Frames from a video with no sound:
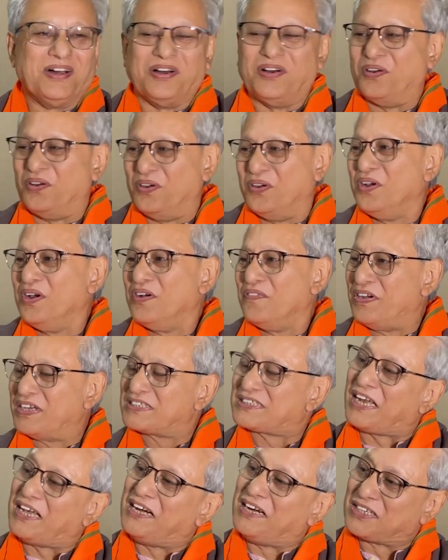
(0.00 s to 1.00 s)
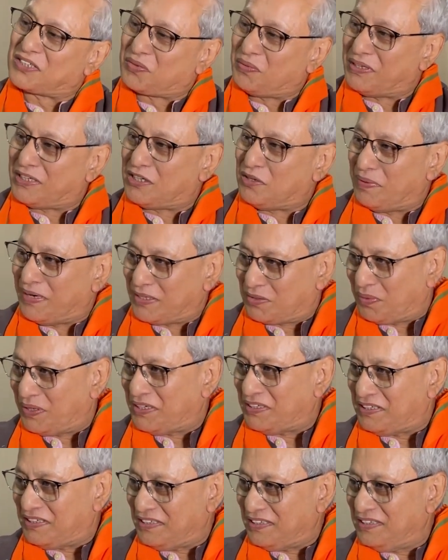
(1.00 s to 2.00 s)
Oh. First I heard 20 by
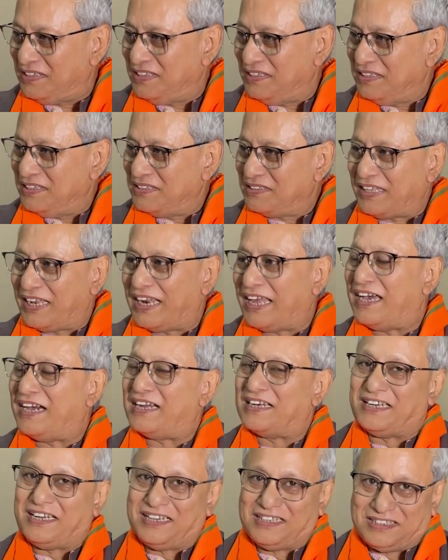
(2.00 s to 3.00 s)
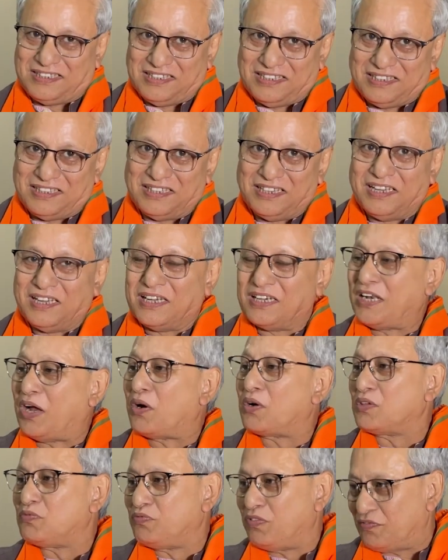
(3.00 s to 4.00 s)
20. Then I heard 18. Now
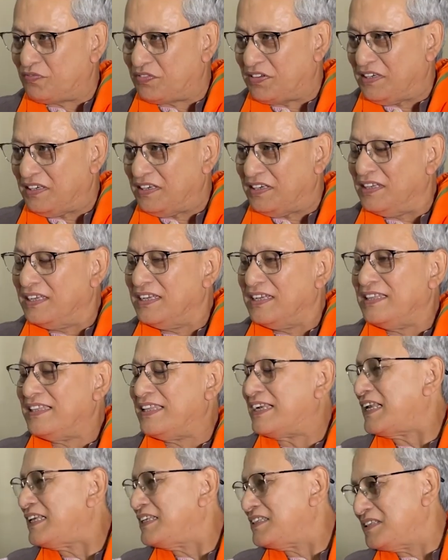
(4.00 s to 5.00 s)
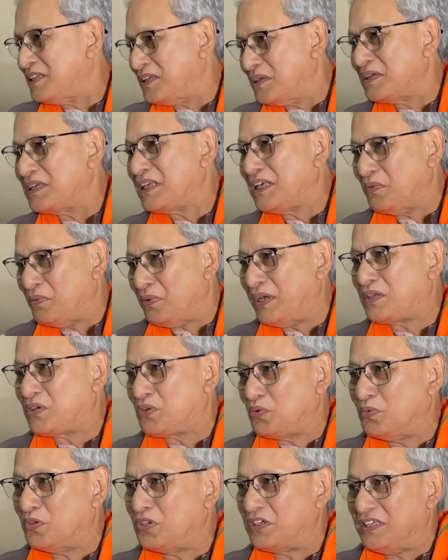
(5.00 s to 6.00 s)
it is 15. Let us wait
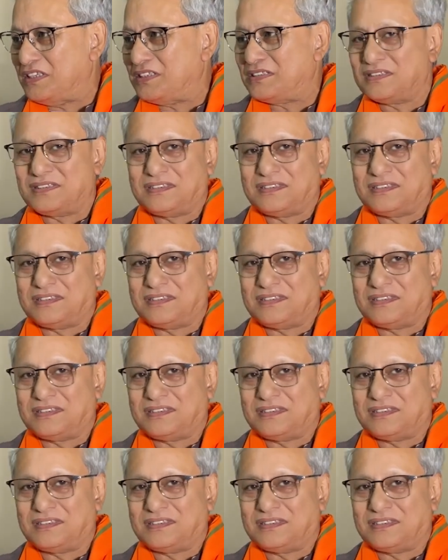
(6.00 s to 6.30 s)
2 more days.